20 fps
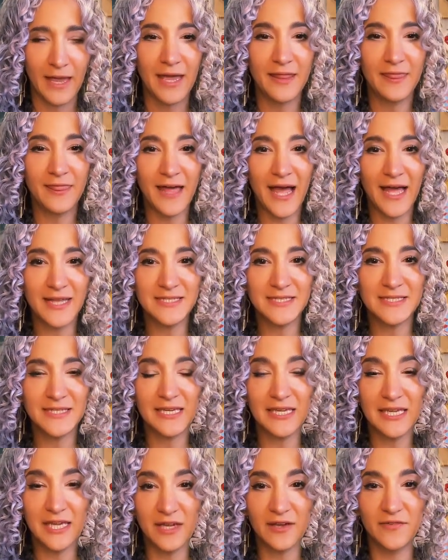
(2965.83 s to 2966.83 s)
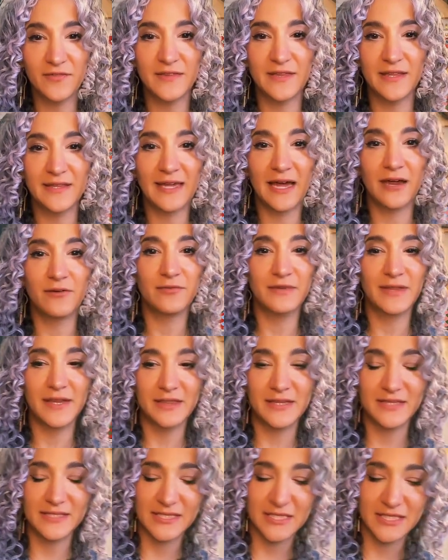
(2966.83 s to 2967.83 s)
And that's the gift
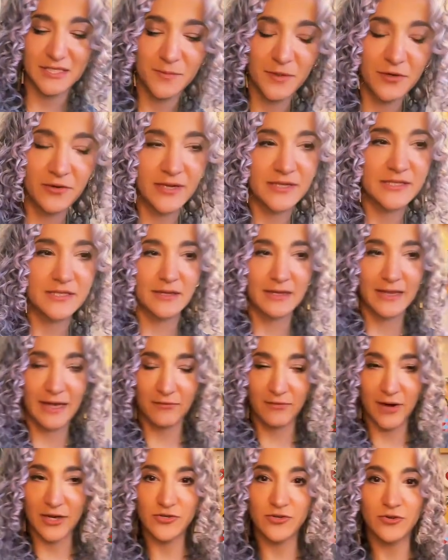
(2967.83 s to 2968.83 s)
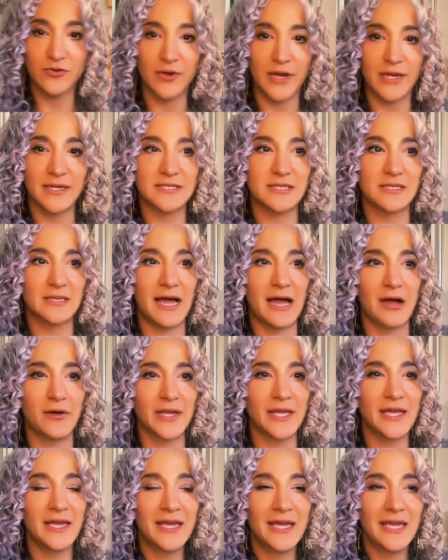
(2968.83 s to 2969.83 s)
that this experience that retrograde is
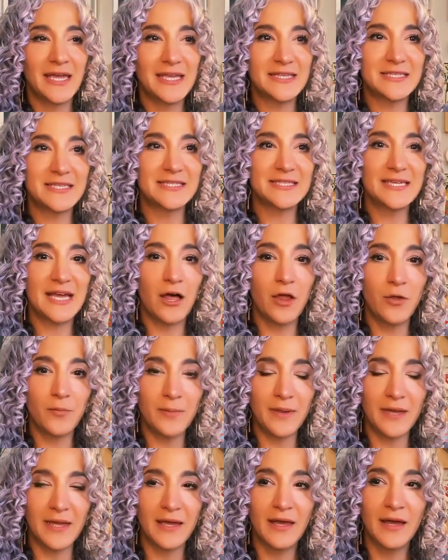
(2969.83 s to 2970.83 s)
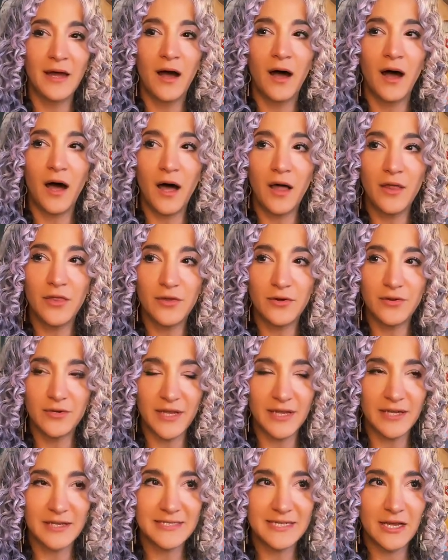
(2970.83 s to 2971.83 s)
allowing, is it's helping
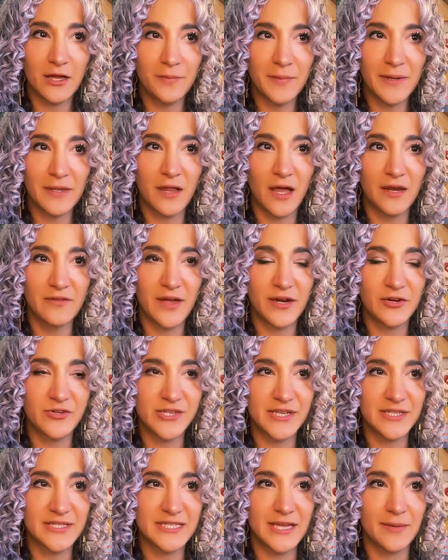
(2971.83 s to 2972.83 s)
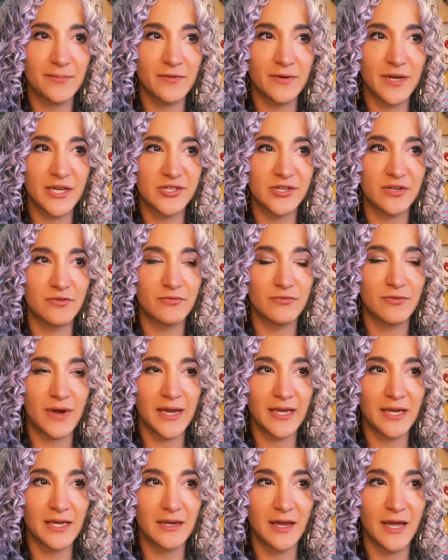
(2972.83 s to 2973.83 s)
it's helping a lot of energy in separation
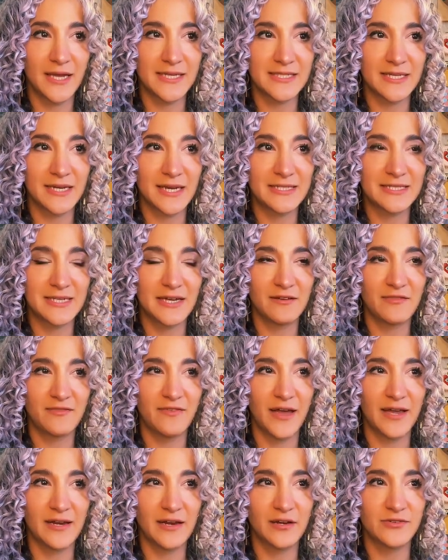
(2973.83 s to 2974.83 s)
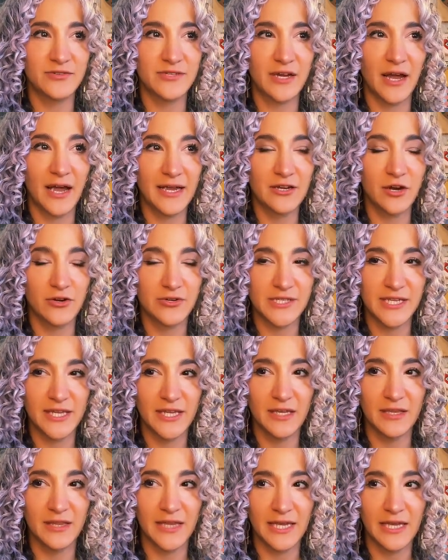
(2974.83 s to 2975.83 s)
recognize and identify and I
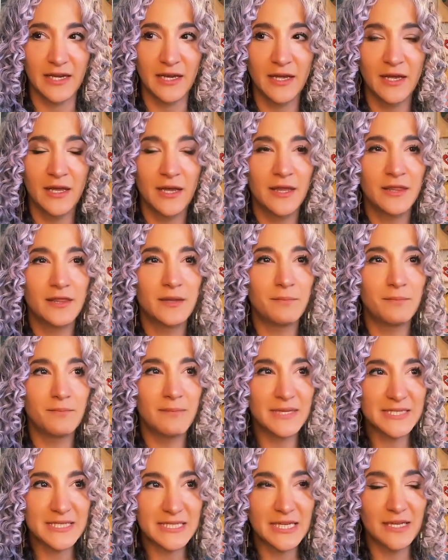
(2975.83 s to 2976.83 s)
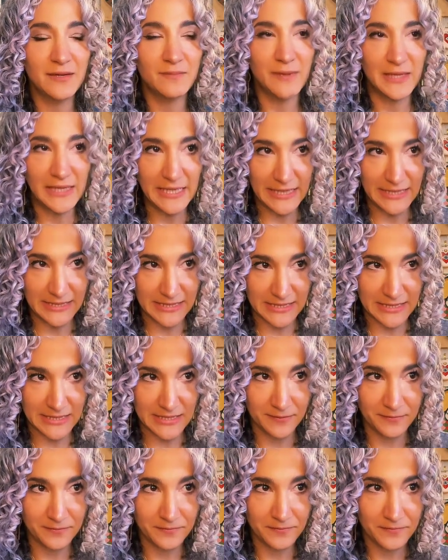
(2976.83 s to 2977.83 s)
articulate the missing
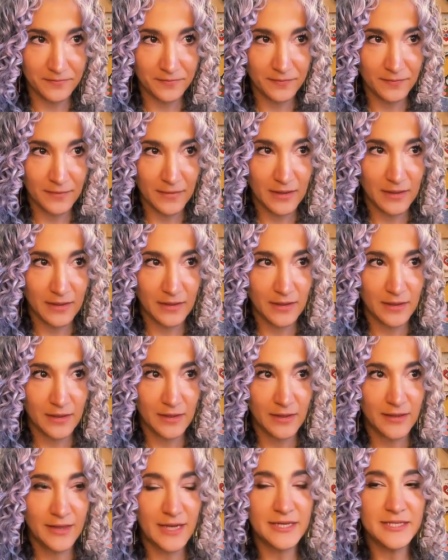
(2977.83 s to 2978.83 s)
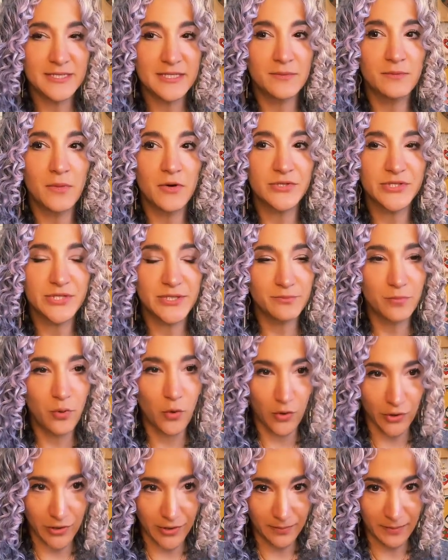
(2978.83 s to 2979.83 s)
piece that is the most
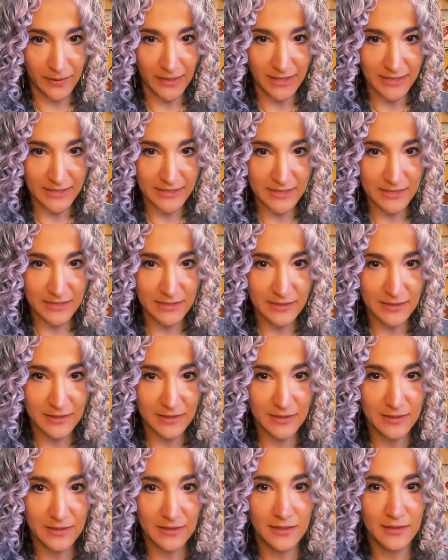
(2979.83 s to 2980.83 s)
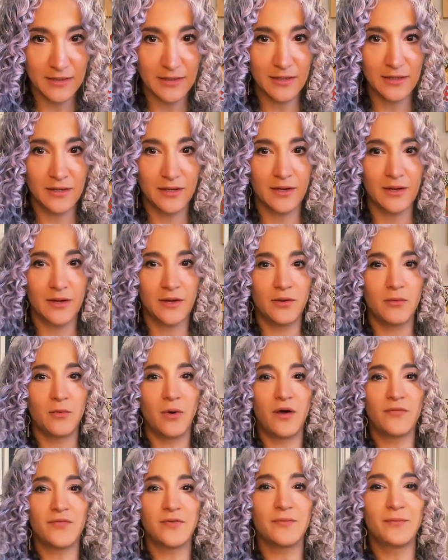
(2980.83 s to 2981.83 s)
important piece.
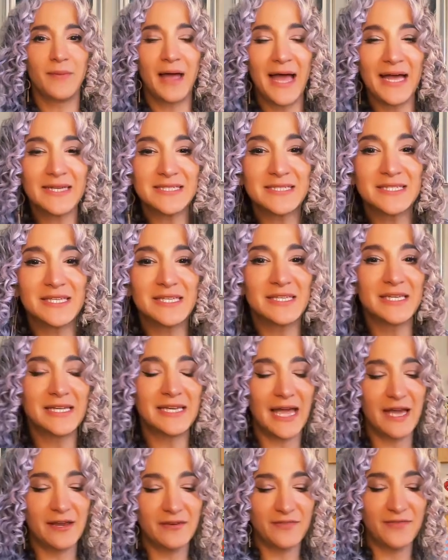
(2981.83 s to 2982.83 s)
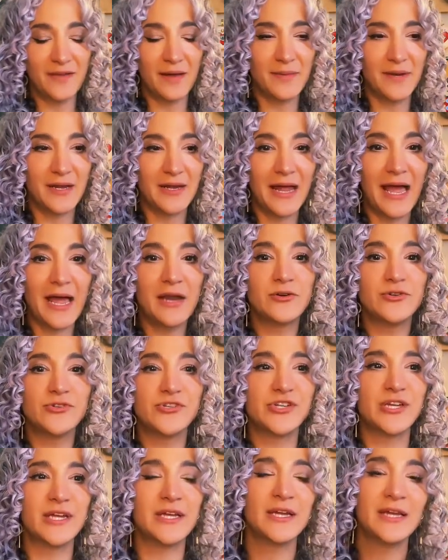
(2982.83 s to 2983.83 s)
While for masculine and feminine
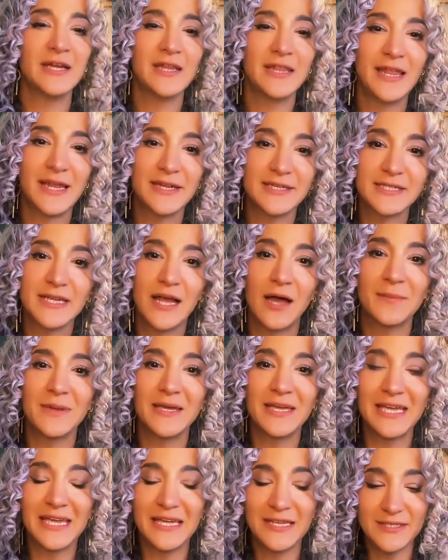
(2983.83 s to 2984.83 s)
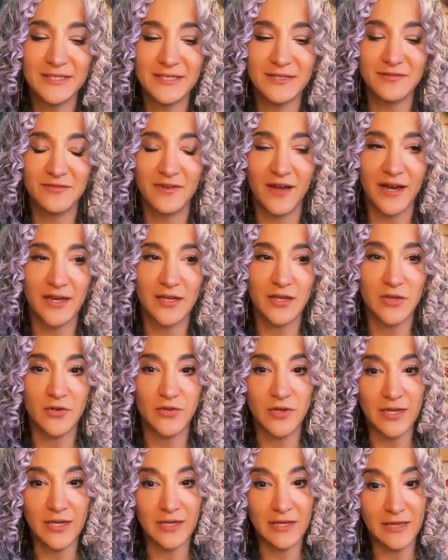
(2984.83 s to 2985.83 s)
energy that is coming into divine
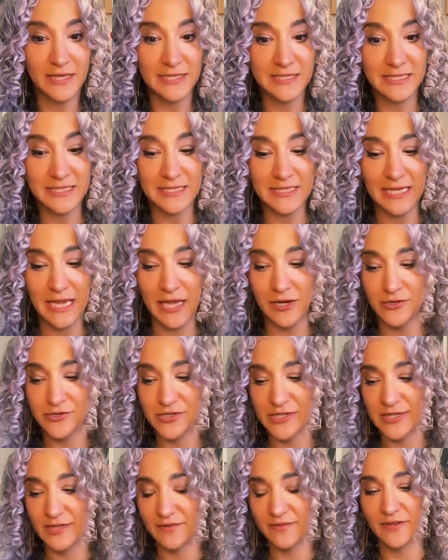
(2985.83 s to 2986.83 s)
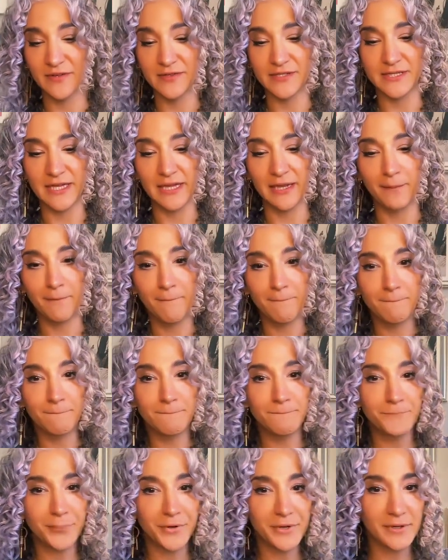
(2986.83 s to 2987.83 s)
union, this is the energy that feels like
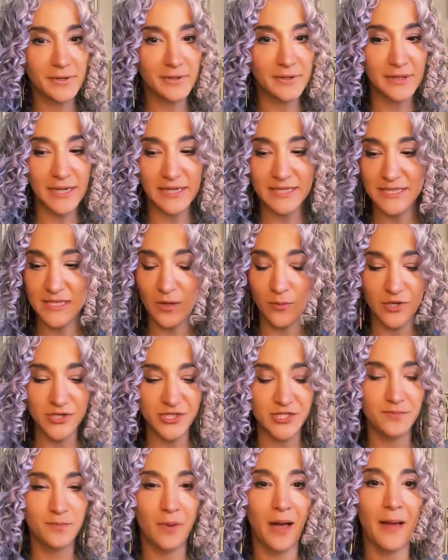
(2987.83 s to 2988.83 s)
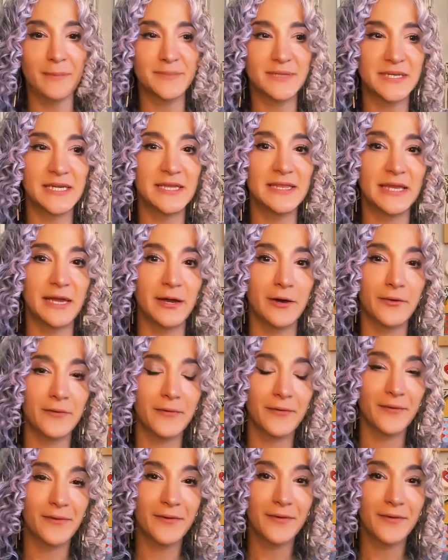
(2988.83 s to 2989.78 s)
someone just popped it in there.